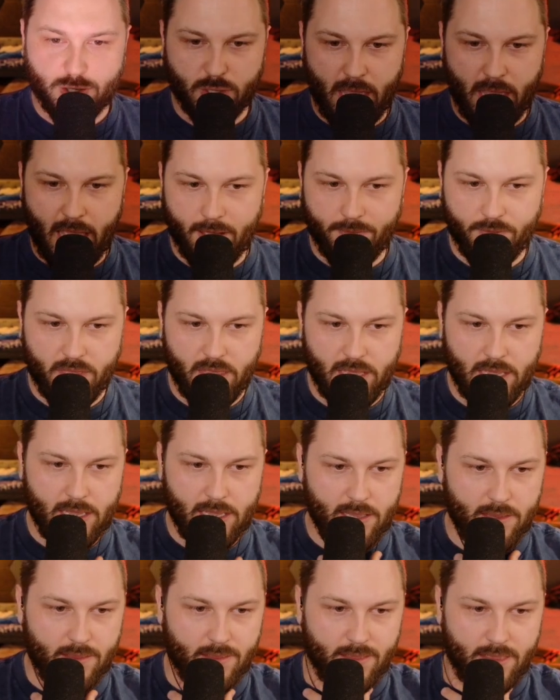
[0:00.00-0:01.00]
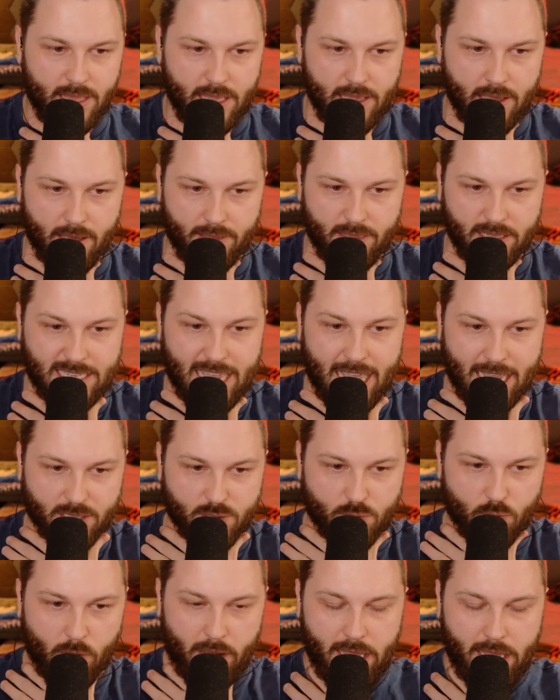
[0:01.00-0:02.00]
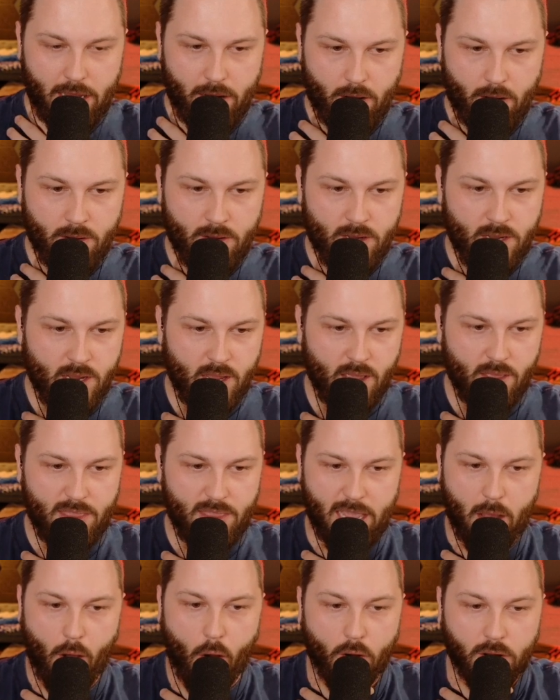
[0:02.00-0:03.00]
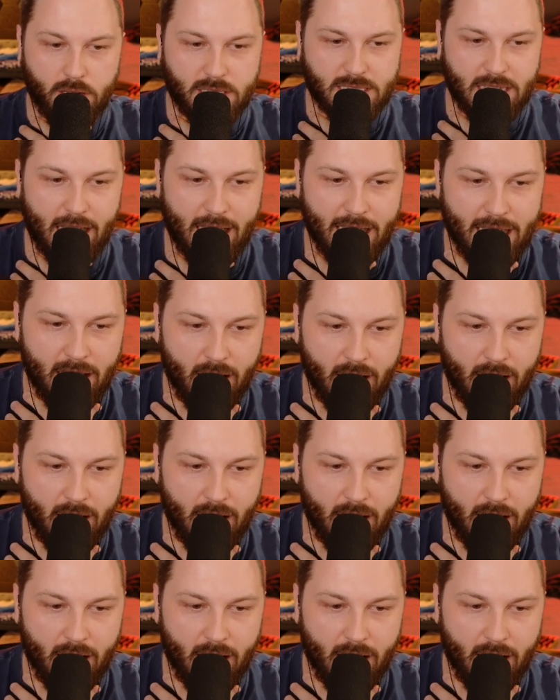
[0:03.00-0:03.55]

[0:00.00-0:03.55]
have the text right here. The RSI